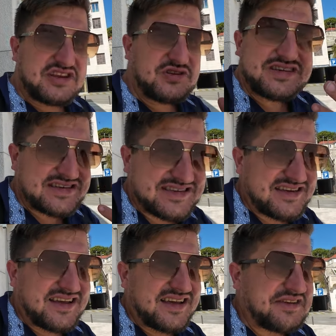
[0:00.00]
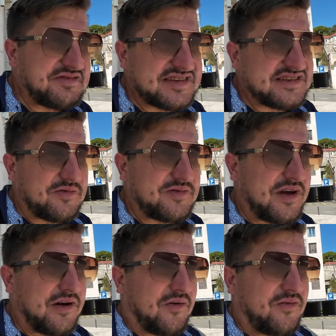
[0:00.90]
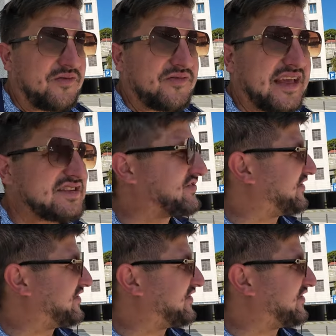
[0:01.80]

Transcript: and you just don't know. That's